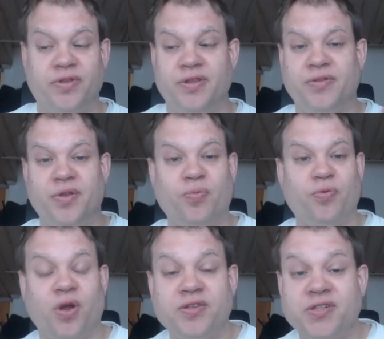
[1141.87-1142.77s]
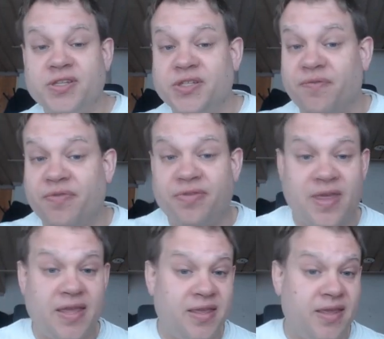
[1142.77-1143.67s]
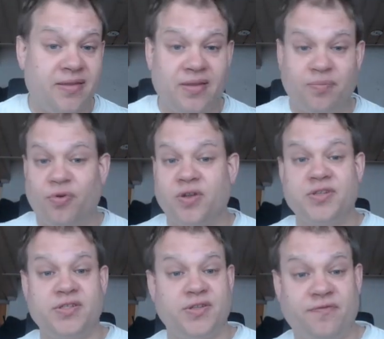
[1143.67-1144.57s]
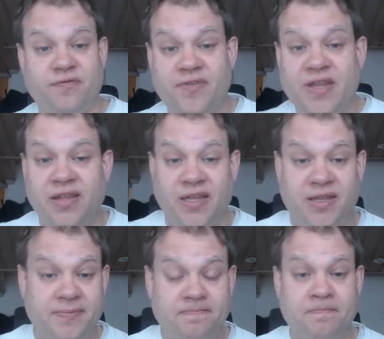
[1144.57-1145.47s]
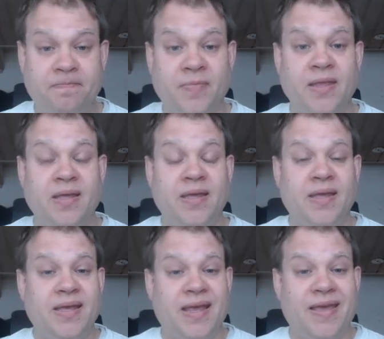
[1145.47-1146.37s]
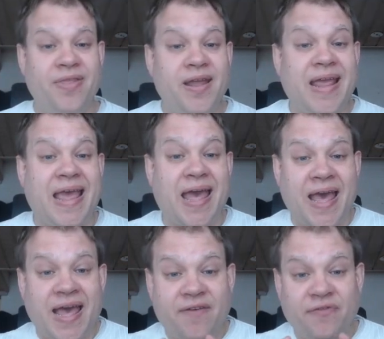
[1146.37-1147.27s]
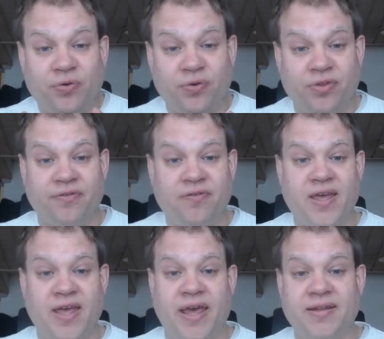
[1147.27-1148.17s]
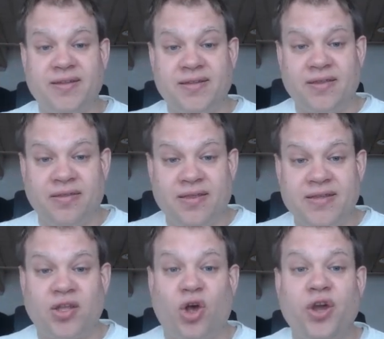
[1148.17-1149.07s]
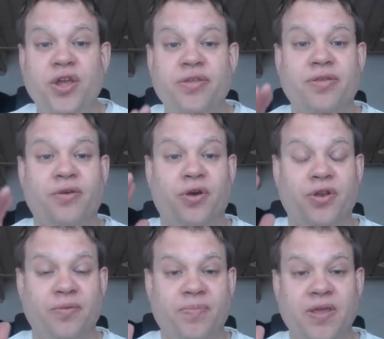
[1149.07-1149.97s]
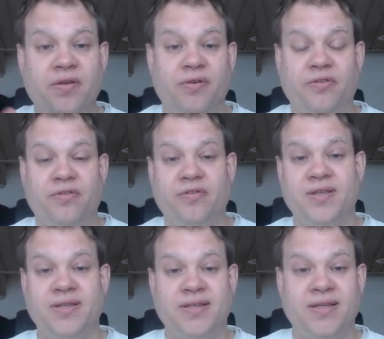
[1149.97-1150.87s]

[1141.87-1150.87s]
on, the process of thinking, the process of feeling. And then after the fact, this I thought appears